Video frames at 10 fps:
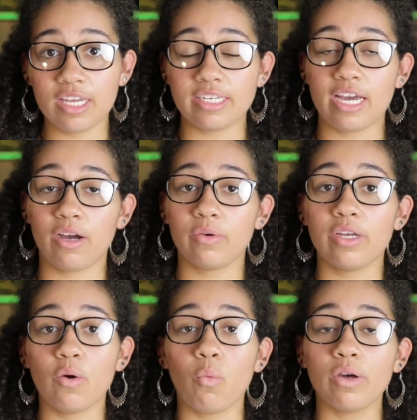Now,
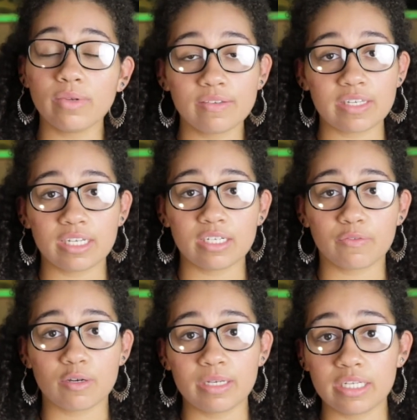one way of getting a
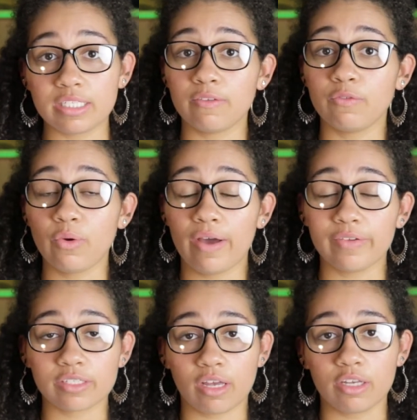deferment is if you have
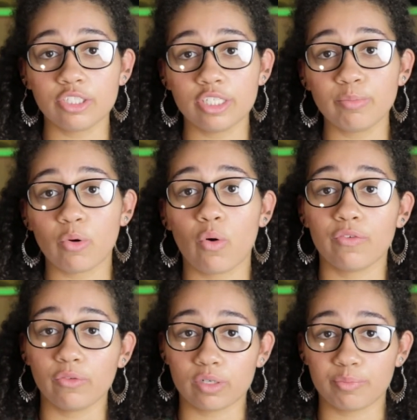a scholarship or
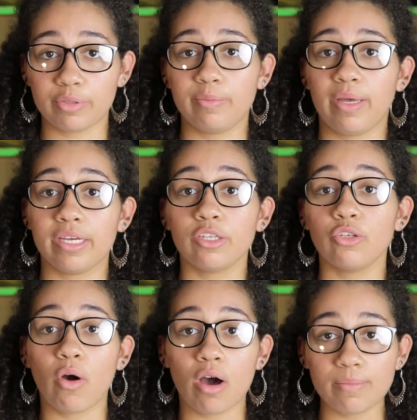Florida prepay.
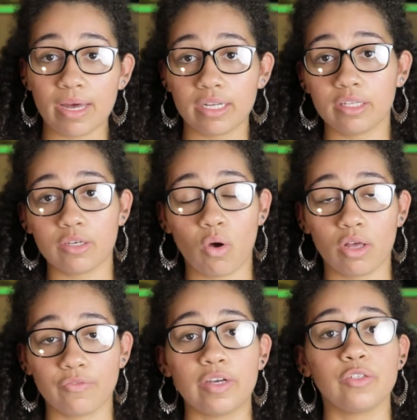You automatically
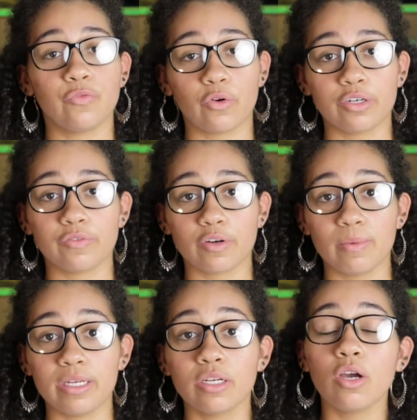qualify for a
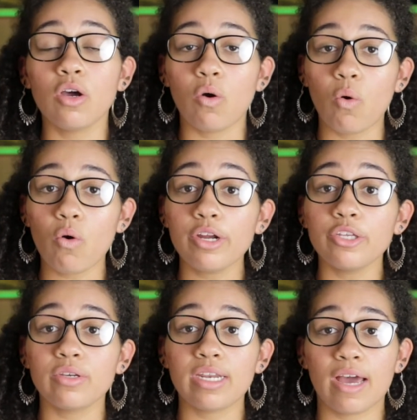deferment. Or
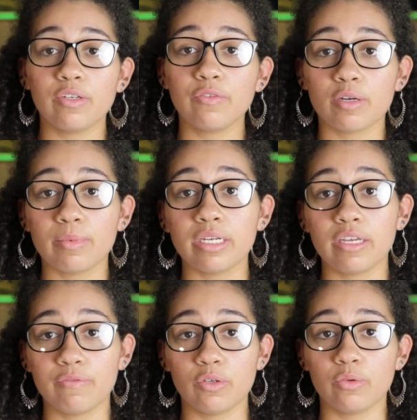you can have a deferment
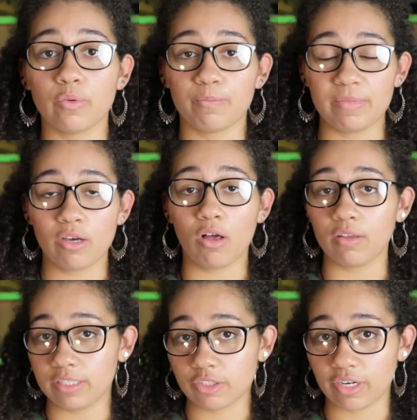if you meet all of these